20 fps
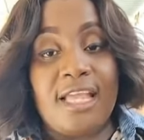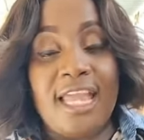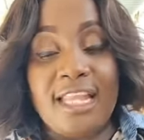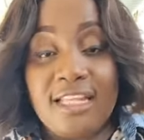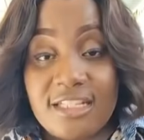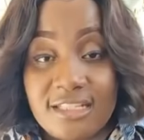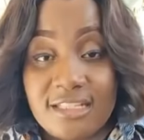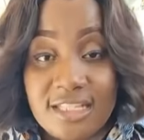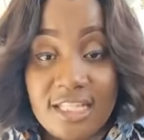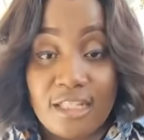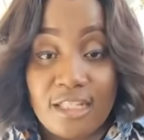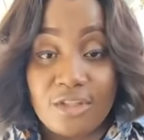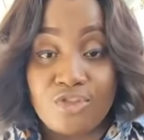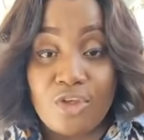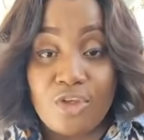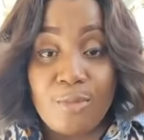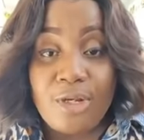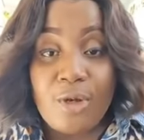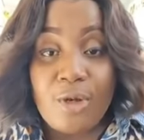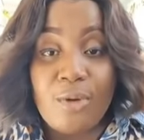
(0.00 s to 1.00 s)
anything.
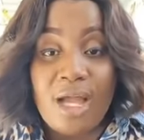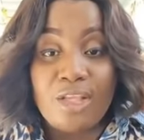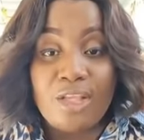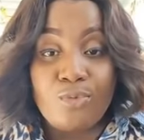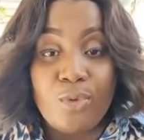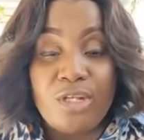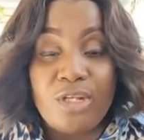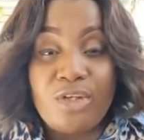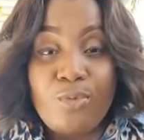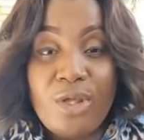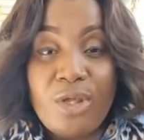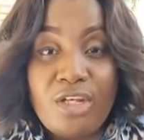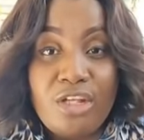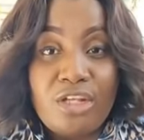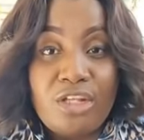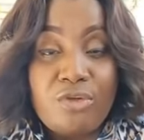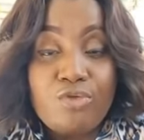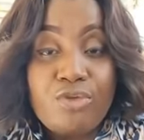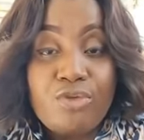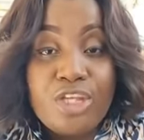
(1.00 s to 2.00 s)
So I want when when
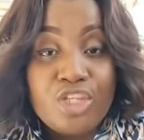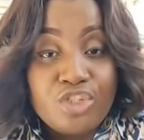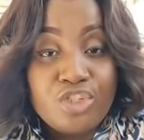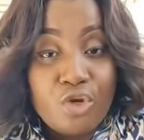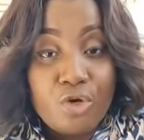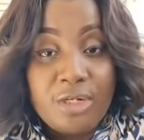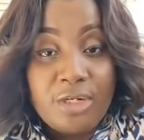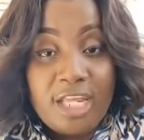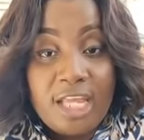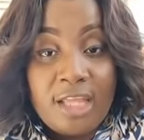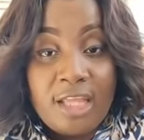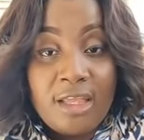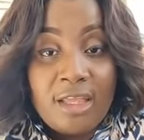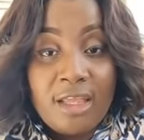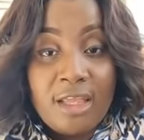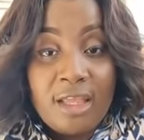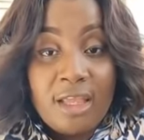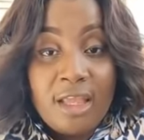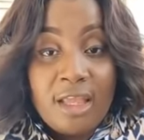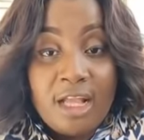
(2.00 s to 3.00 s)
nothing reach out there,
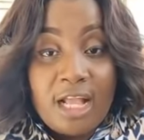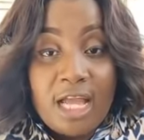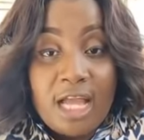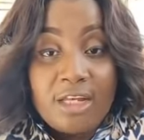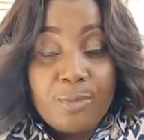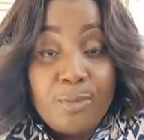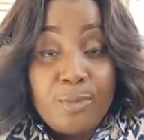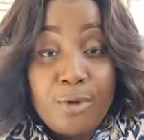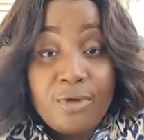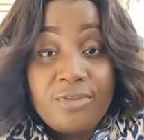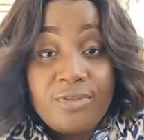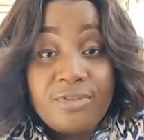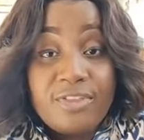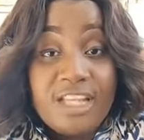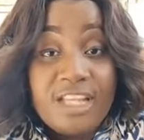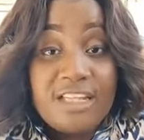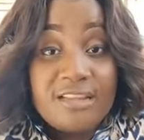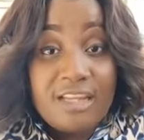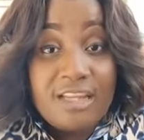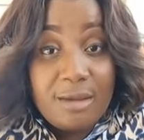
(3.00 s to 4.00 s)
cause the person
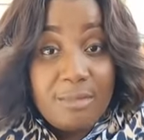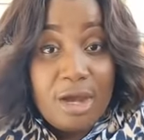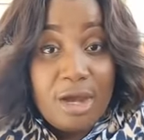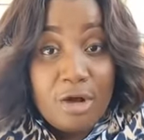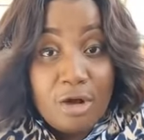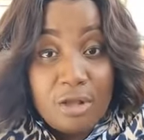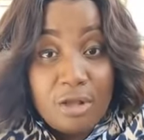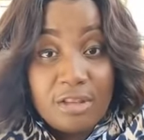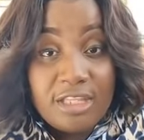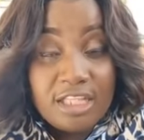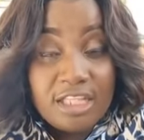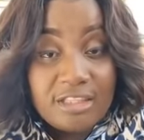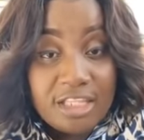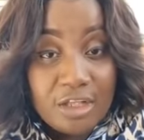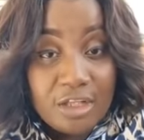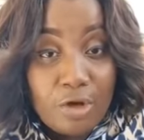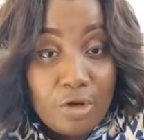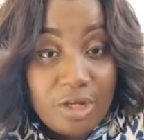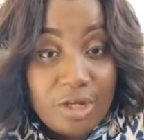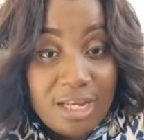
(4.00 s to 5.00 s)
said them are gonna let
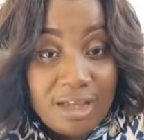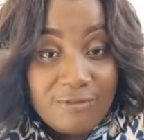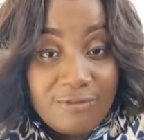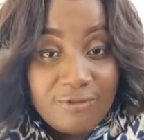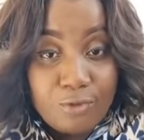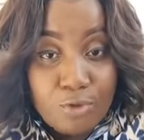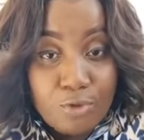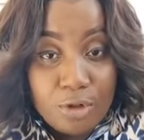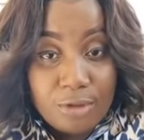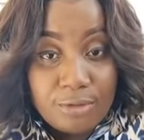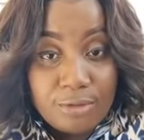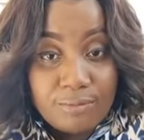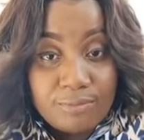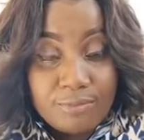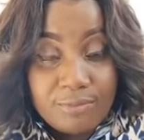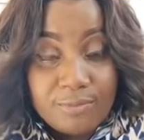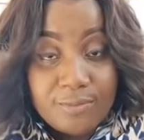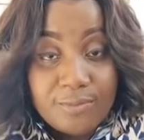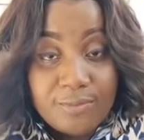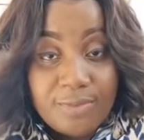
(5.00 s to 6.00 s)
it go in a phone.
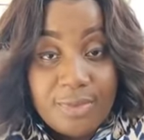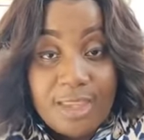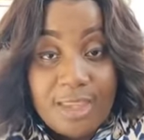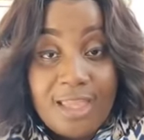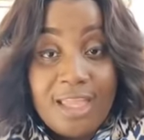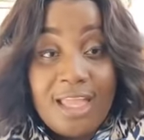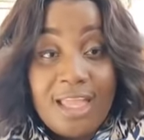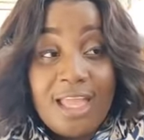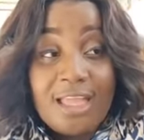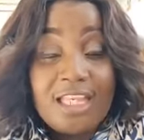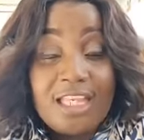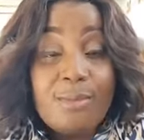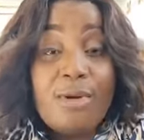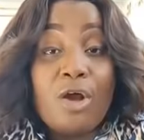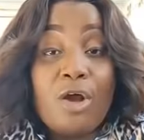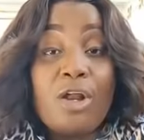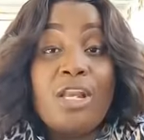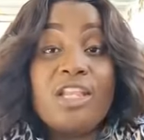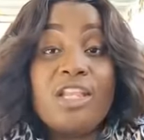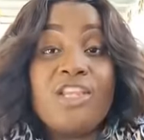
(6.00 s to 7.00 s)

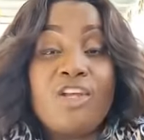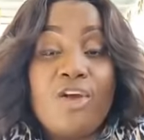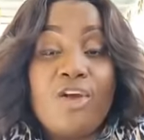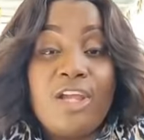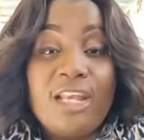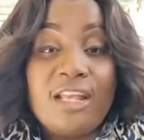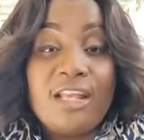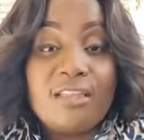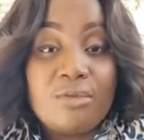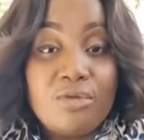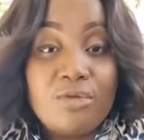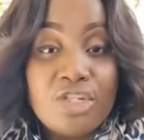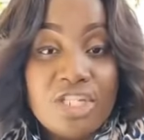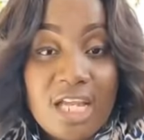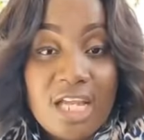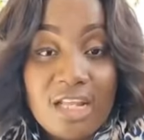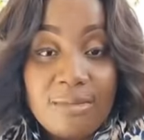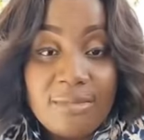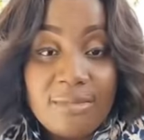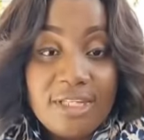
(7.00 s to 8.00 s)
Them are gonna let it go in a
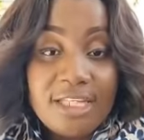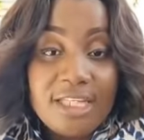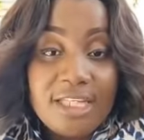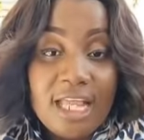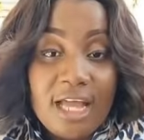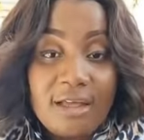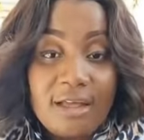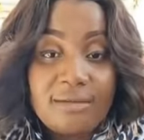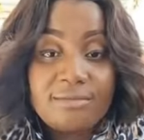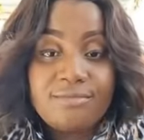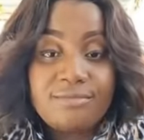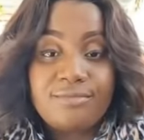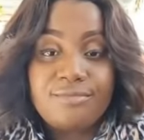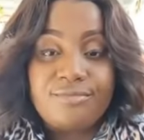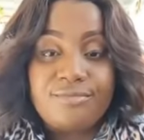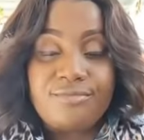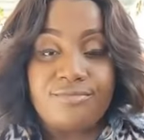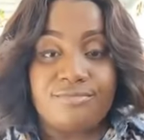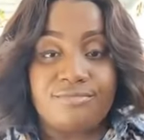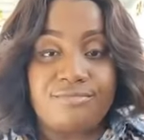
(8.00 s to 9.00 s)
social media.
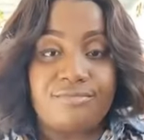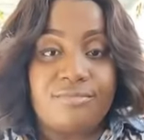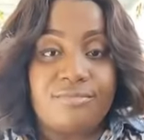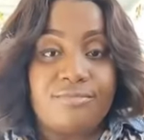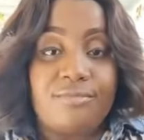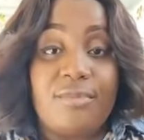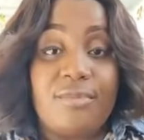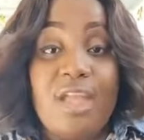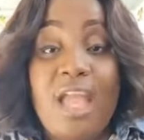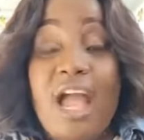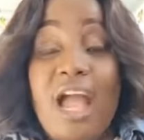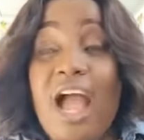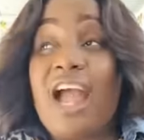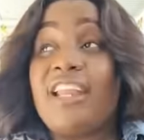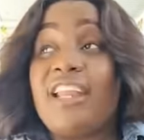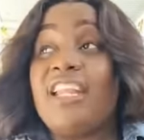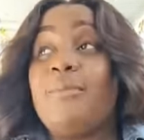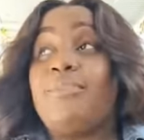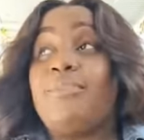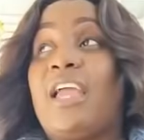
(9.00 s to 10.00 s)

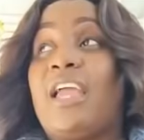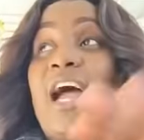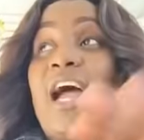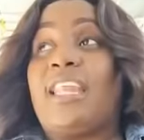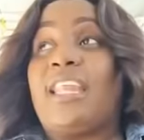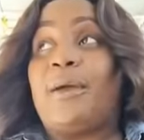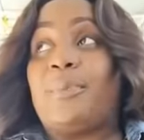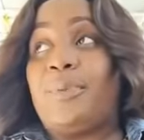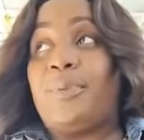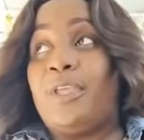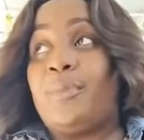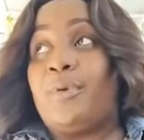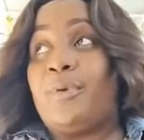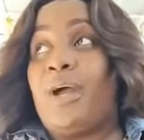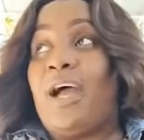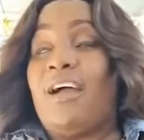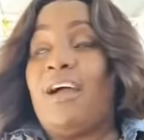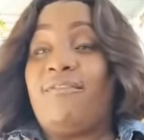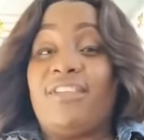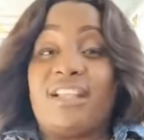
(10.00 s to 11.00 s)
Or say other
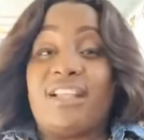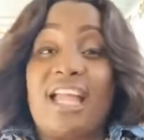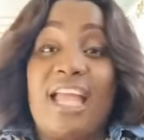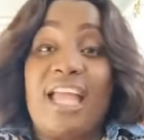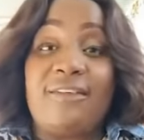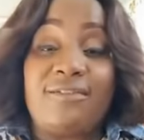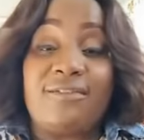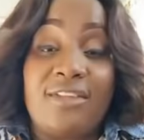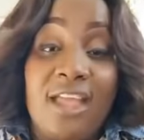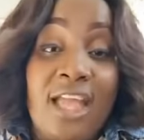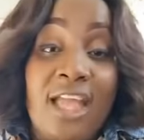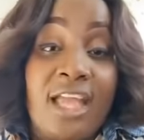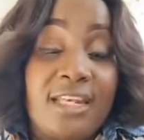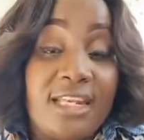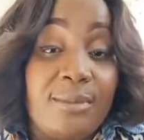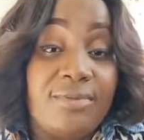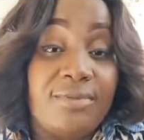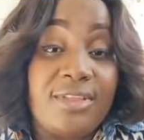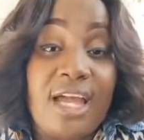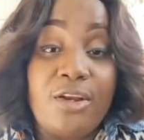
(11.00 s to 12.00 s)
people have it.
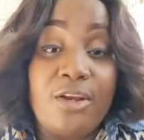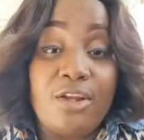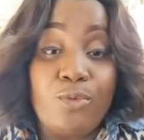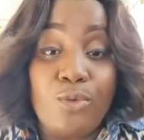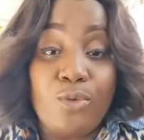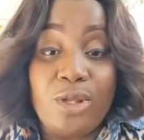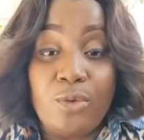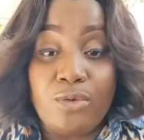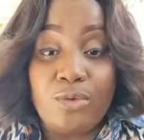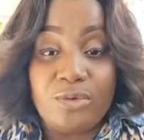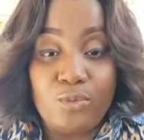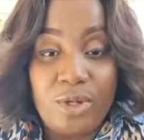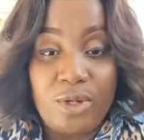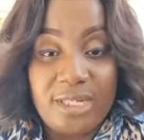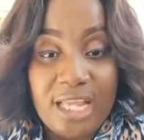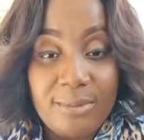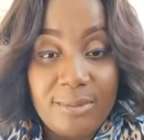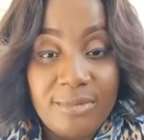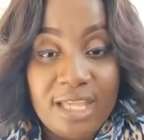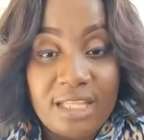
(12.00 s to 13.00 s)
If, them say not where,
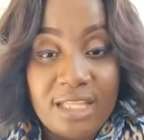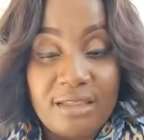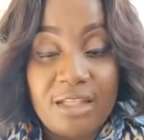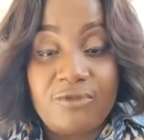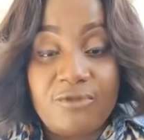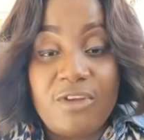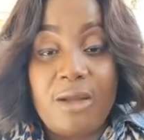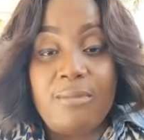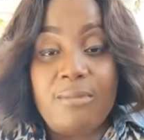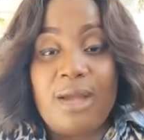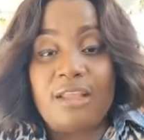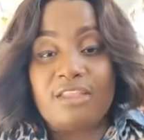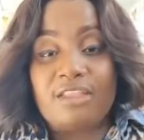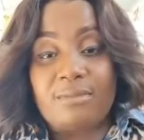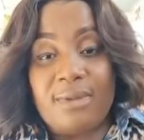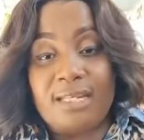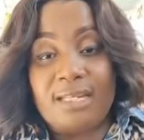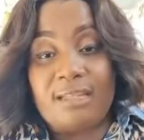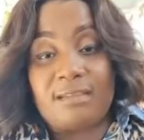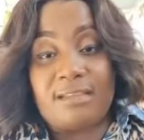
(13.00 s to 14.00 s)
where them get it from, if
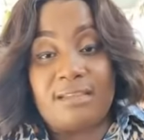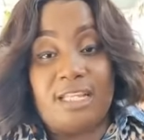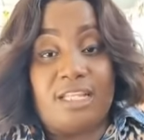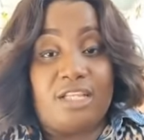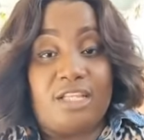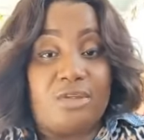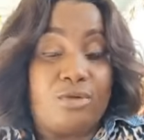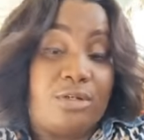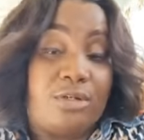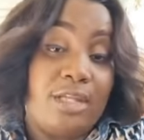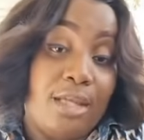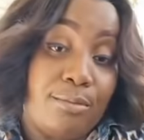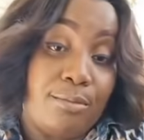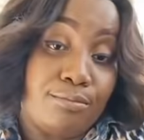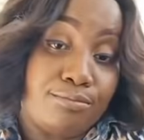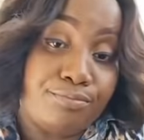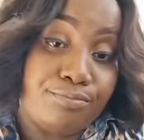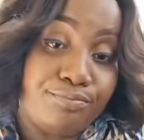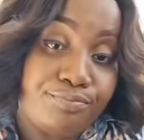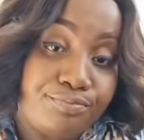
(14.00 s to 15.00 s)
somebody send it to
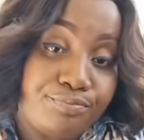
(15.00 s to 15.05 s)
them